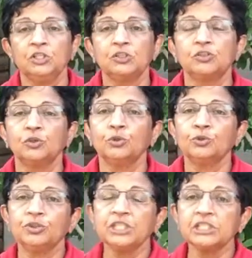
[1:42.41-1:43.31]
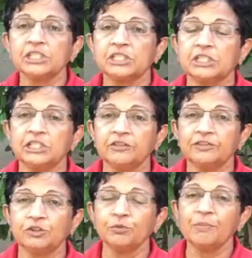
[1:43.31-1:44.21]
So this
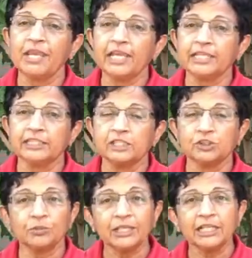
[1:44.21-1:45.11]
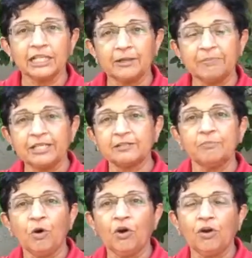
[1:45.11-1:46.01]
served to make the swing a bit
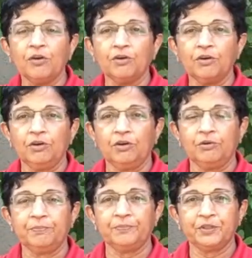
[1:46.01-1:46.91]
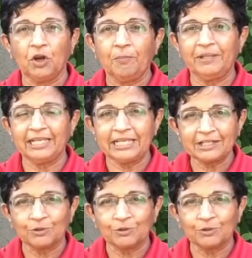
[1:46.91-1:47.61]
more complicated.